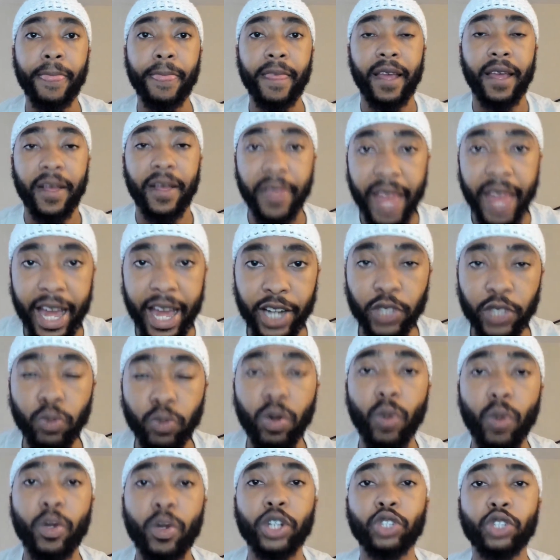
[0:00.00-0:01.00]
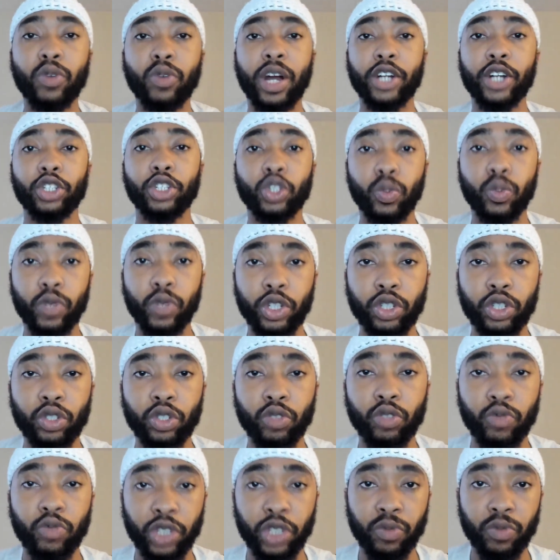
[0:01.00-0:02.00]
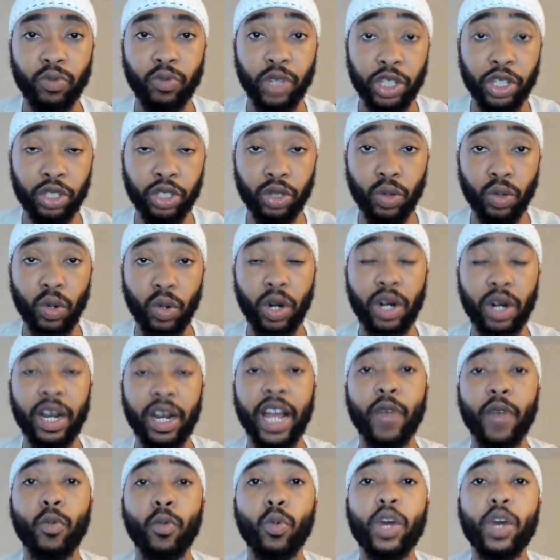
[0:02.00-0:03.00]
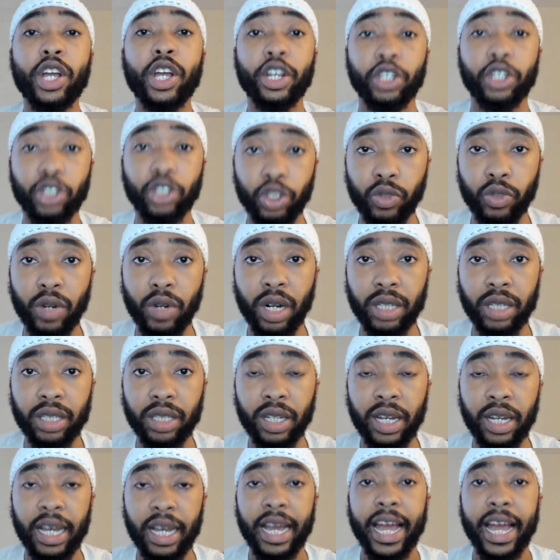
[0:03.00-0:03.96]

That is what we're trying to restore and reconstruct.